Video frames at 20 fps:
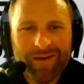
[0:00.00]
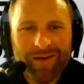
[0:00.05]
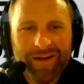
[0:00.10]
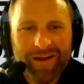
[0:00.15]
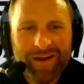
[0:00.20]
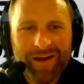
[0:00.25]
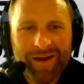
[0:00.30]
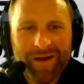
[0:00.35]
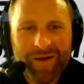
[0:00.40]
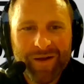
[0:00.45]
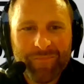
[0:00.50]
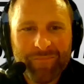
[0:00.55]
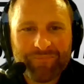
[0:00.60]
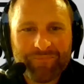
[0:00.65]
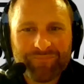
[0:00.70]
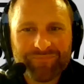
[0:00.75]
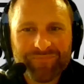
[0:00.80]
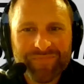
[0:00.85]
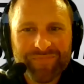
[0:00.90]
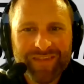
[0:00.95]
Um,
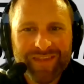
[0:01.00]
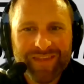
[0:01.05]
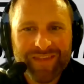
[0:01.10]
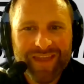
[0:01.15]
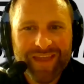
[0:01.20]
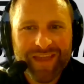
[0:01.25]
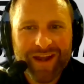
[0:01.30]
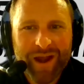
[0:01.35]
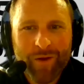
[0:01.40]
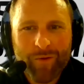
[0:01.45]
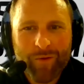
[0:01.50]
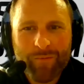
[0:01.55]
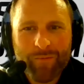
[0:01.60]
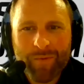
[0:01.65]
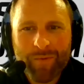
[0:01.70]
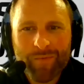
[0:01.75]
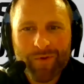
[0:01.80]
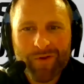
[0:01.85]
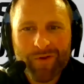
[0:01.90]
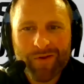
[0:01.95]
and I
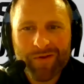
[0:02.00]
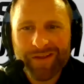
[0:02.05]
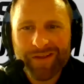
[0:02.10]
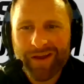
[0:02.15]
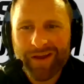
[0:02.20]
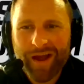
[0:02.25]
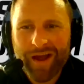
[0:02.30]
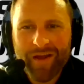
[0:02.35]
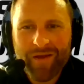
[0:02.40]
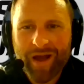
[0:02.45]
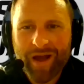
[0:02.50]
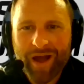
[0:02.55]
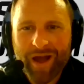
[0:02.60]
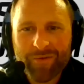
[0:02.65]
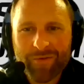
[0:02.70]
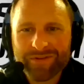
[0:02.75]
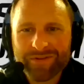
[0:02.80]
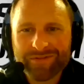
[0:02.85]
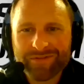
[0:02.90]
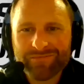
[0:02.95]
remember, you know, I, I
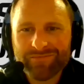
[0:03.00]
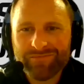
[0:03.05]
would